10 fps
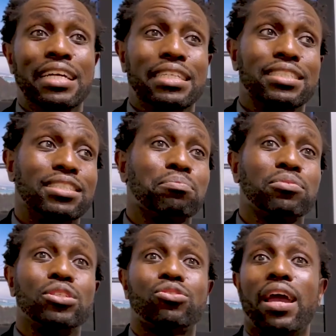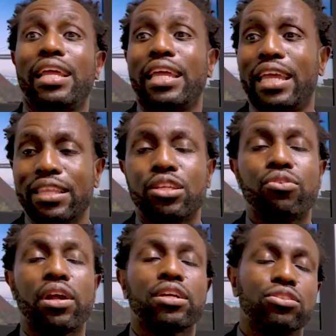Simply trying to get the
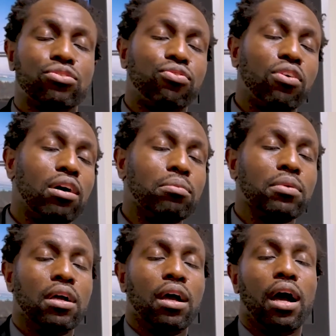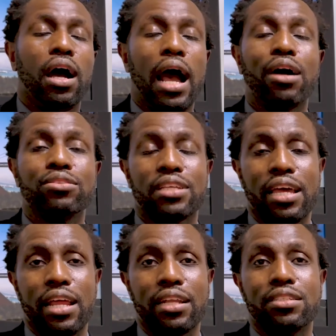records from
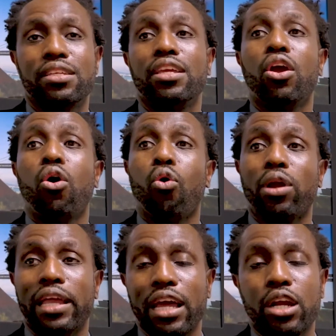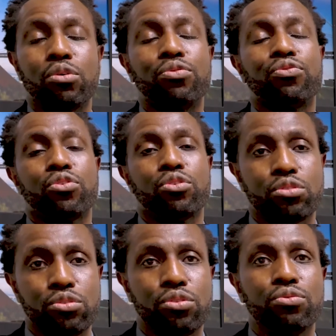outside entity or get a
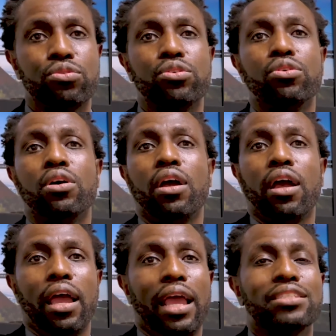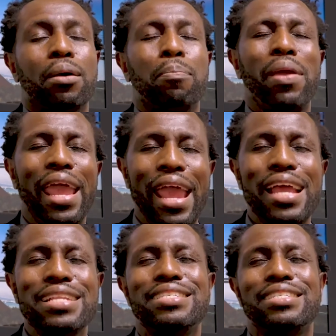referral through is a
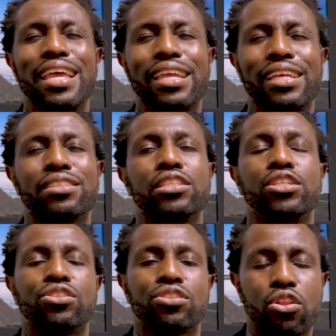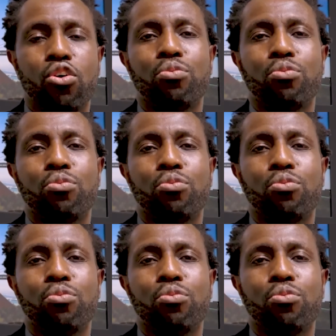painstakingly slow